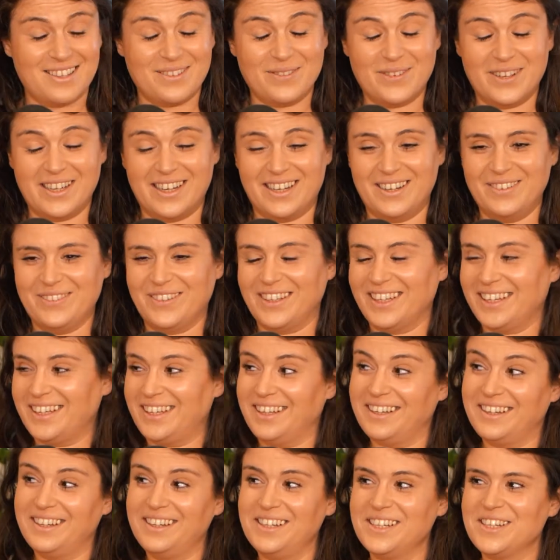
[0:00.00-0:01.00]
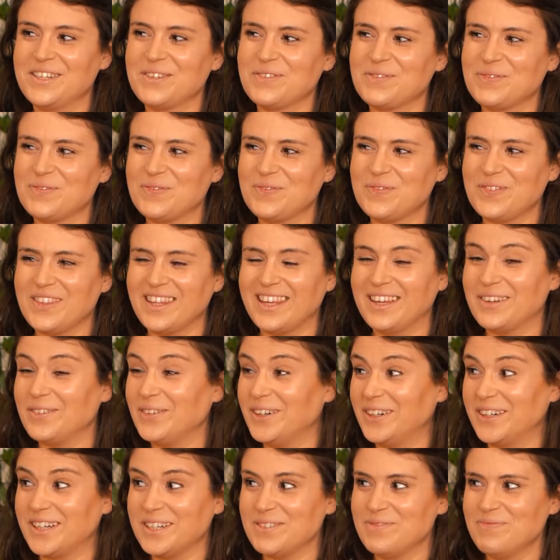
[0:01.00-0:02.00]
we are here. Mm-hmm.
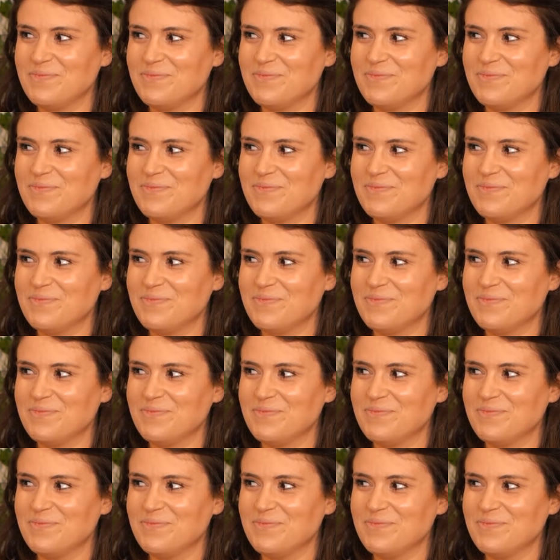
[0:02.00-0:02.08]
Welcome.